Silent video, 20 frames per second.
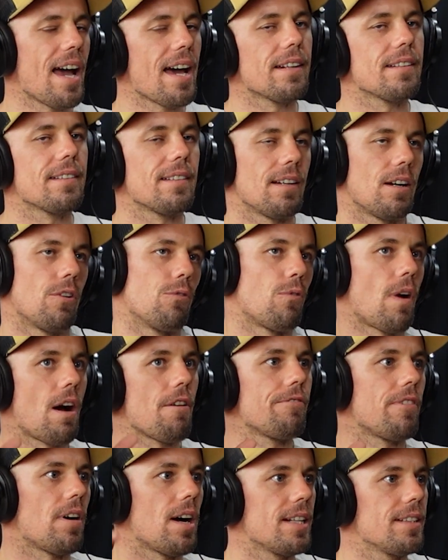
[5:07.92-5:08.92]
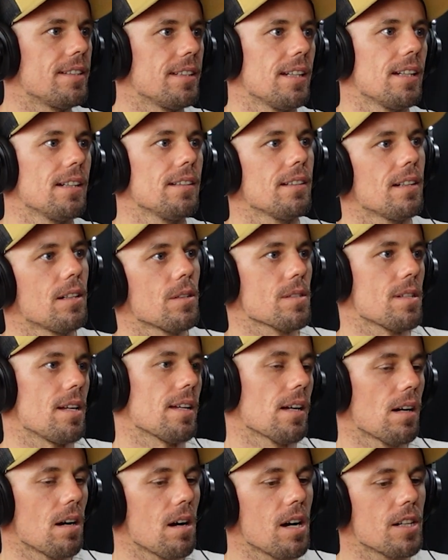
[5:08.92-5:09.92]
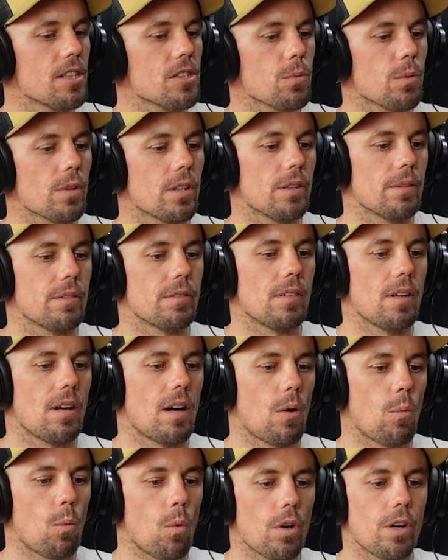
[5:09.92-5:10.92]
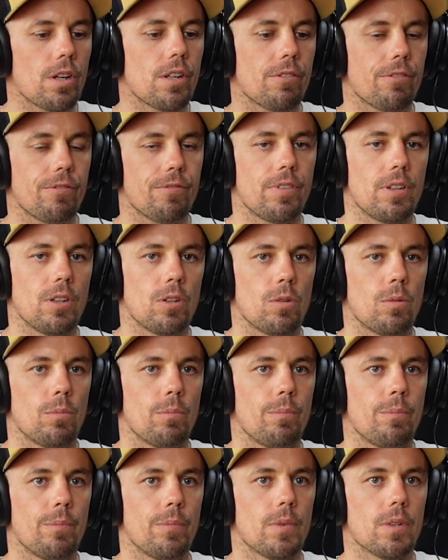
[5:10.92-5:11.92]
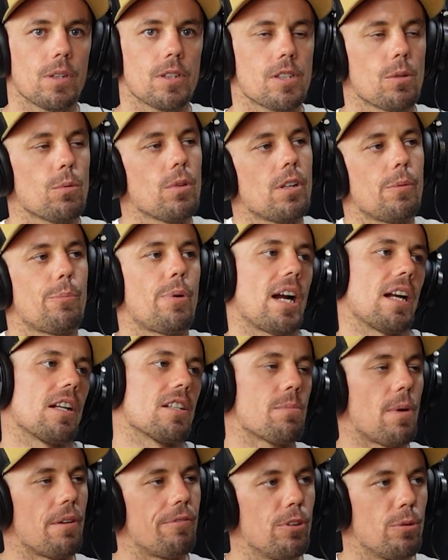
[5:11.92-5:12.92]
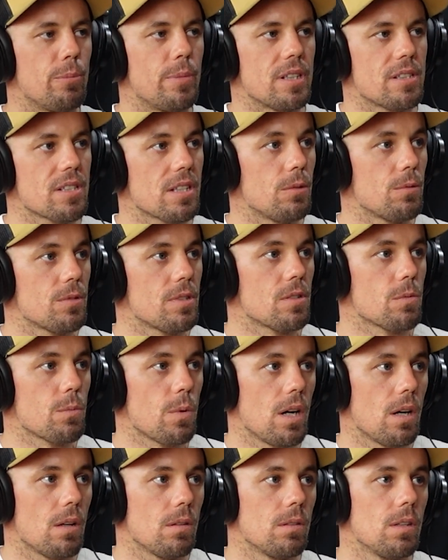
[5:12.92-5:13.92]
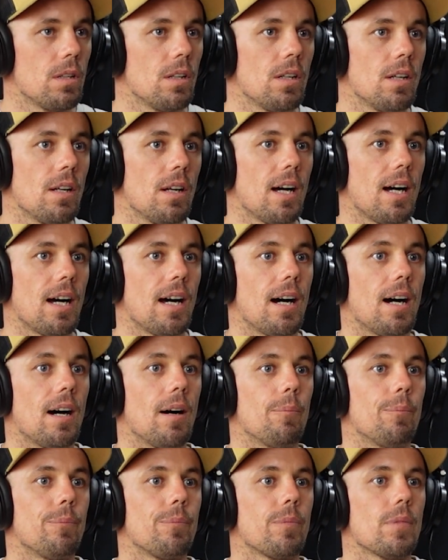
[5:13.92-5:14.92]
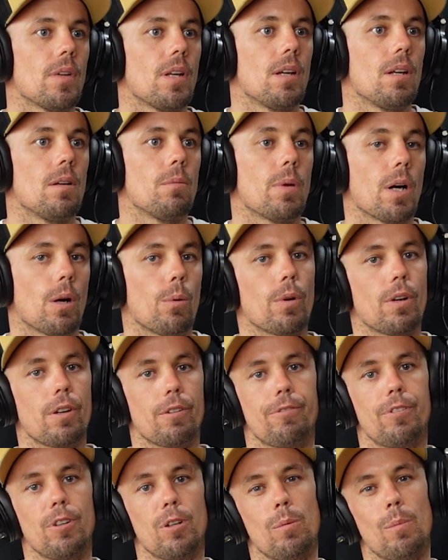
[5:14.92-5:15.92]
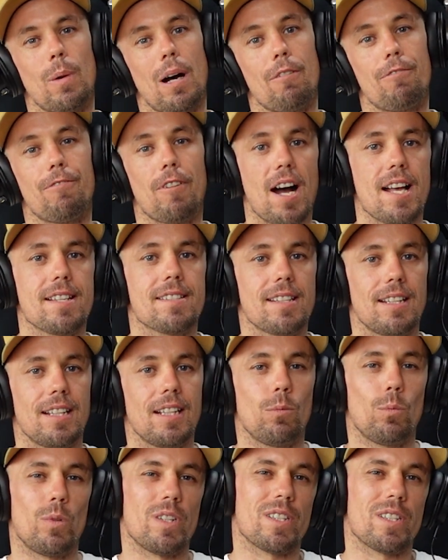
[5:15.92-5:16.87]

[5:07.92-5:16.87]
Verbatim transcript: had a rough idea. I was like, mm. oh, I just wanted I wanted to film because I wanted to practice my filming skills as well. Yeah. Um, but I wanted to film a fight scene